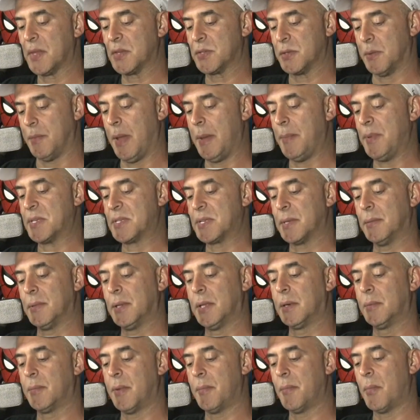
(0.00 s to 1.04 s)
So maybe it's a
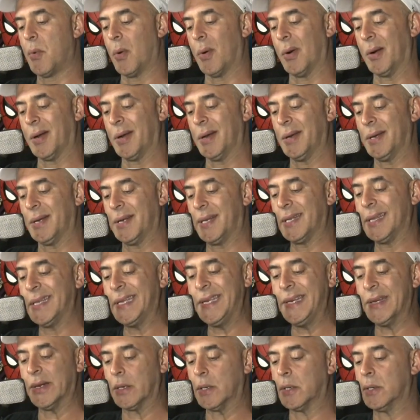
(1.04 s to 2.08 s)
little bit more
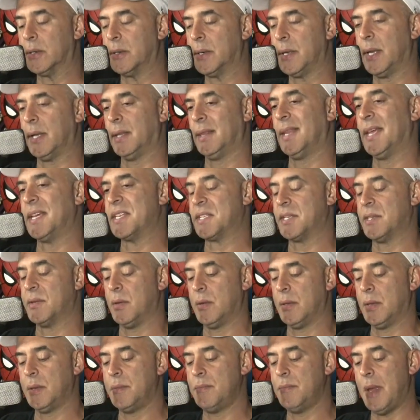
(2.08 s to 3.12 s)
cleaner and less,
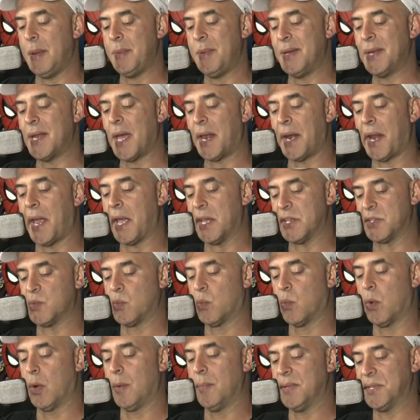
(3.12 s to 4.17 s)
maybe not
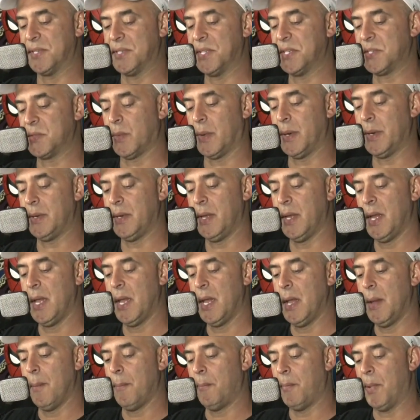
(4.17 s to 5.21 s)
as warm as this one,
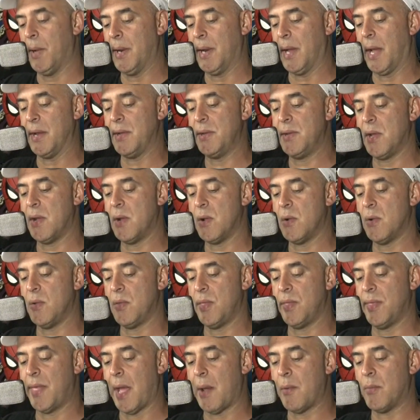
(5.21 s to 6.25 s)
but I
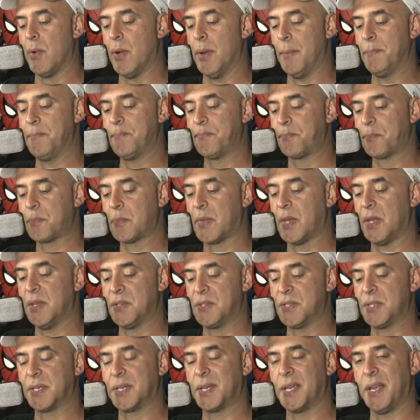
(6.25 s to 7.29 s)
know that one
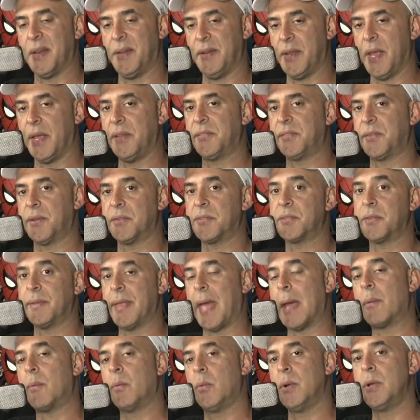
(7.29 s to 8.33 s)
is condenser, so
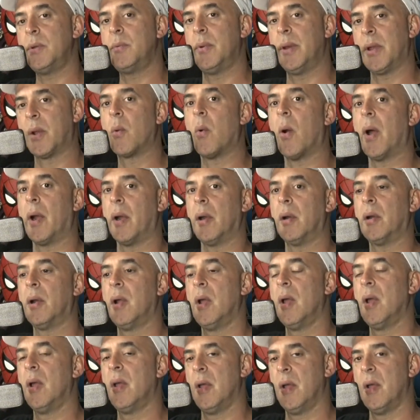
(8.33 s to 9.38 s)
that would require
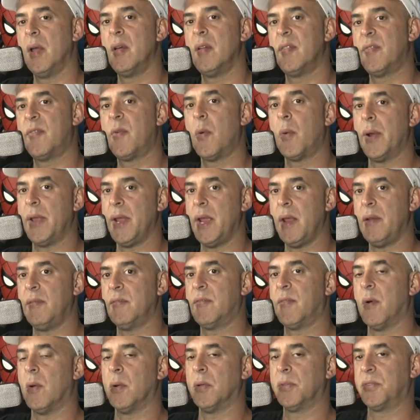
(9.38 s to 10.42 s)
48
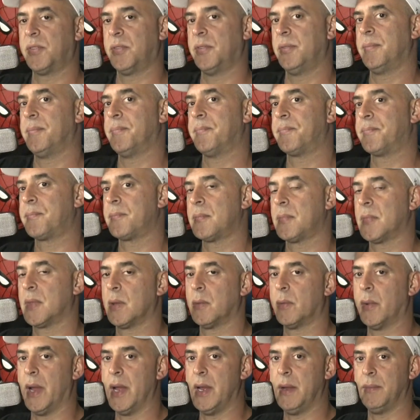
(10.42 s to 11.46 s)
volts,
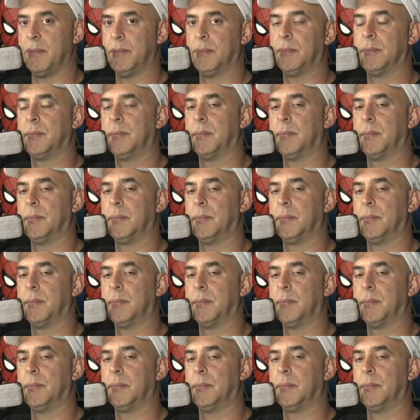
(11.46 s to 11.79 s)
right,